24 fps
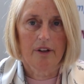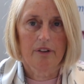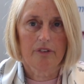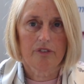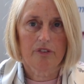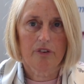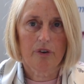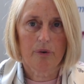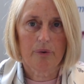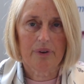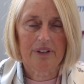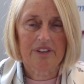
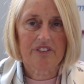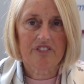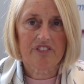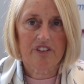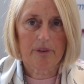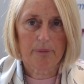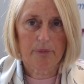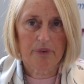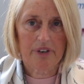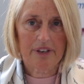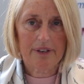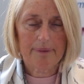So in
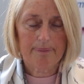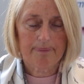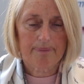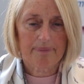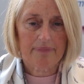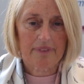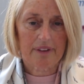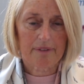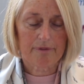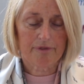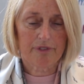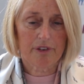summary,
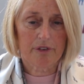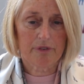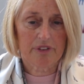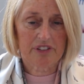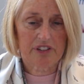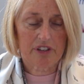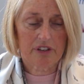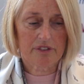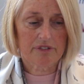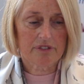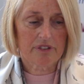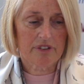for
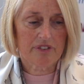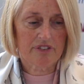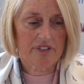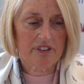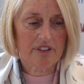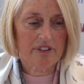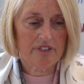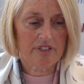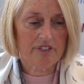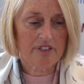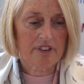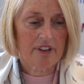
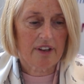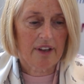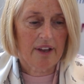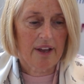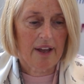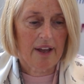redundancies,